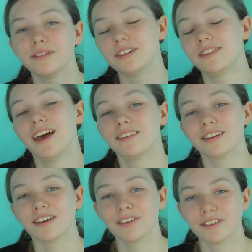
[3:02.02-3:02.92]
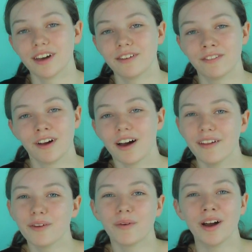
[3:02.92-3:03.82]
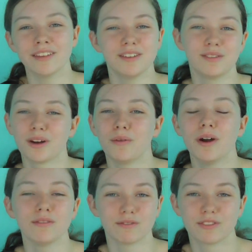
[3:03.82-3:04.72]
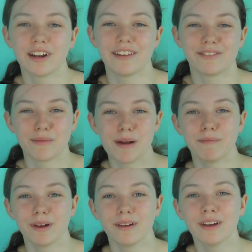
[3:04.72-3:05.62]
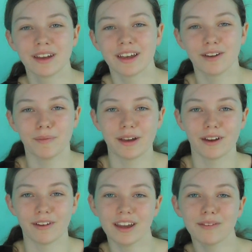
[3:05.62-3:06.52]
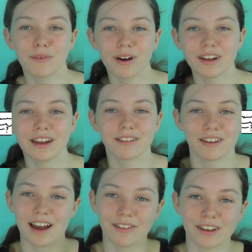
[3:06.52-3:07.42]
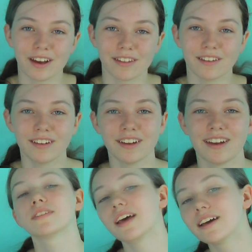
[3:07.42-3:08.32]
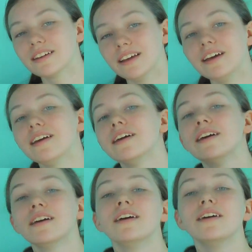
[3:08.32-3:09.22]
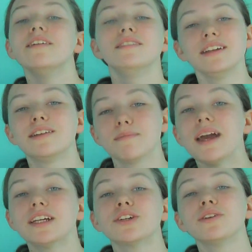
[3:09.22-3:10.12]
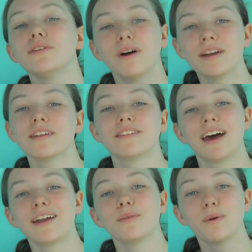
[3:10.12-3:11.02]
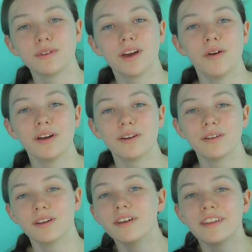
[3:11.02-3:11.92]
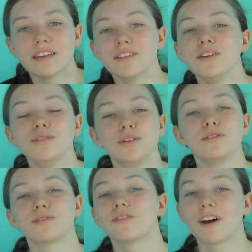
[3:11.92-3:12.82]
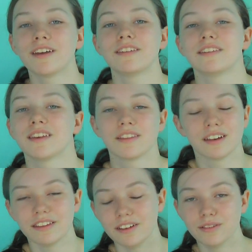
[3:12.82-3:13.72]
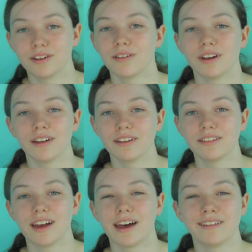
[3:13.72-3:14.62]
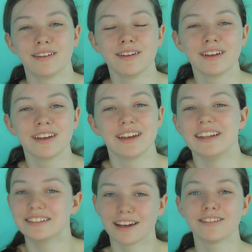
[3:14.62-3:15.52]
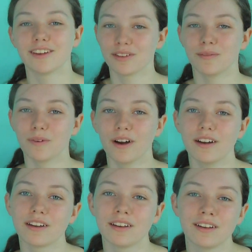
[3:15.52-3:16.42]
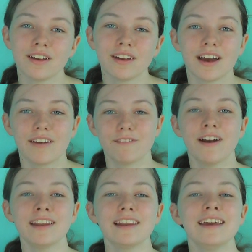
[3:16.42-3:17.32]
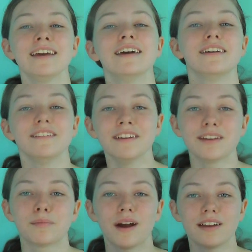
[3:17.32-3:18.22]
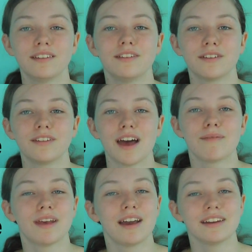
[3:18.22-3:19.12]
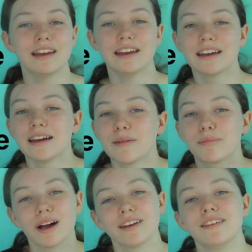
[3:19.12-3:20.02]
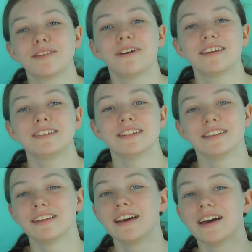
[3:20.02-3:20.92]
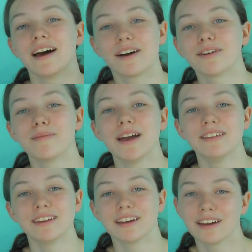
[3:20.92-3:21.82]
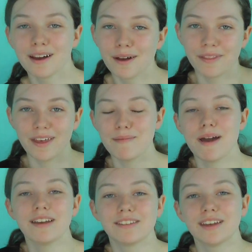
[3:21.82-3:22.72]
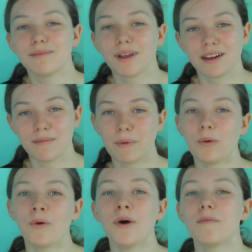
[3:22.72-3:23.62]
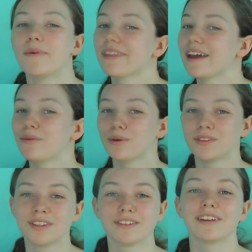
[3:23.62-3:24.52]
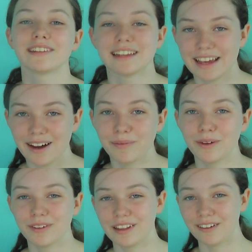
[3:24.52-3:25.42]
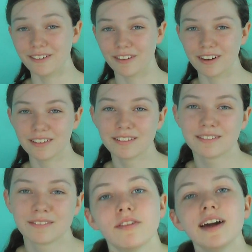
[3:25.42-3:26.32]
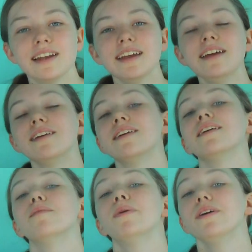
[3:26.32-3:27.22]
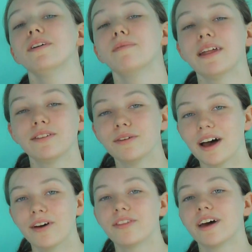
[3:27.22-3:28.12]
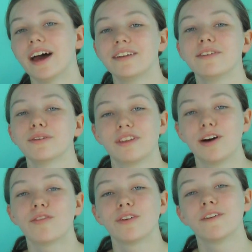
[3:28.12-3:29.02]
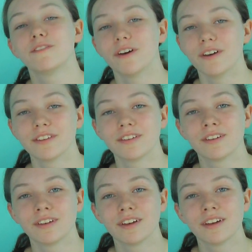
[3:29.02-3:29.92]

which is testing yourself. Otherwise, you won't really remember. It will be going in one ear and out the other. Secondly, you need to make sure you understand what's going on. There's no use revising something that you don't understand. It just doesn't work. And finally, you need to practice your exam technique. Practice questions are amazing. They may seem like a bore, but they will seriously help you in the long run. Finally, put your mental health and yourself first.